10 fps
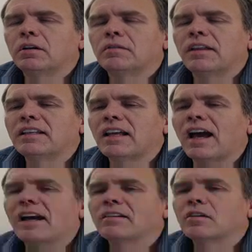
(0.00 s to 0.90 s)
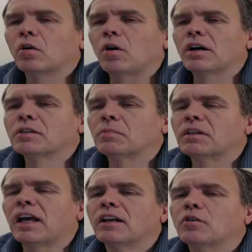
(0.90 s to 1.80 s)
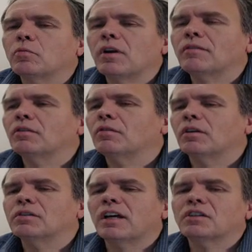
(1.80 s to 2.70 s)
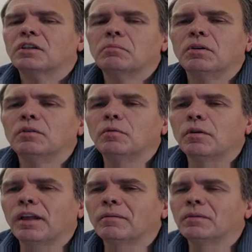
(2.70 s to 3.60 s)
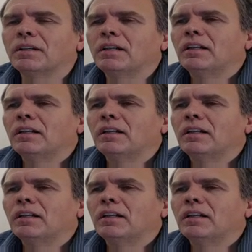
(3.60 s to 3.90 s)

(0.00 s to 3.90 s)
or they had costs, but they had no revenue that was actually billed for them.